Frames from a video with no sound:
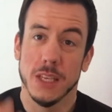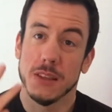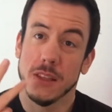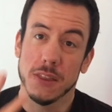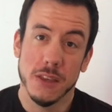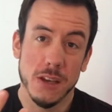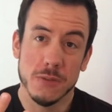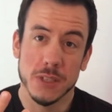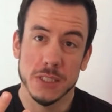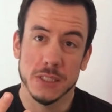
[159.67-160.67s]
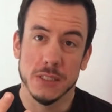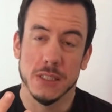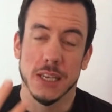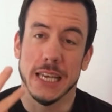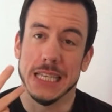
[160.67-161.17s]
The third reason
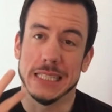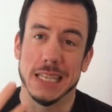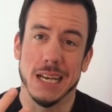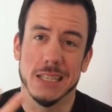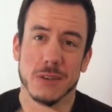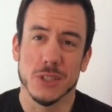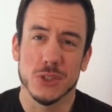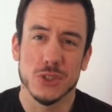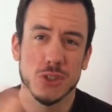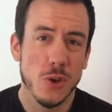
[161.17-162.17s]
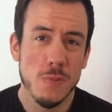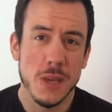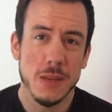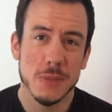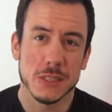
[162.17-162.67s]
is that there are so
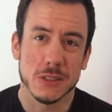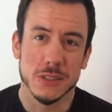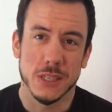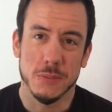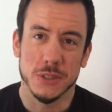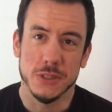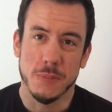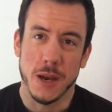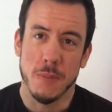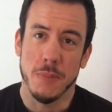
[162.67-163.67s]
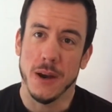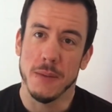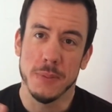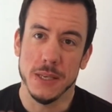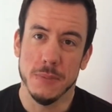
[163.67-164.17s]
many misconceptions about bi
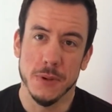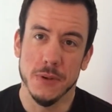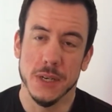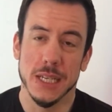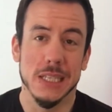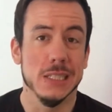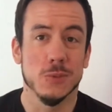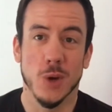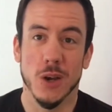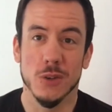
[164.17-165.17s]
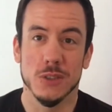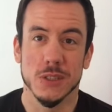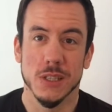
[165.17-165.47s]
people in this world.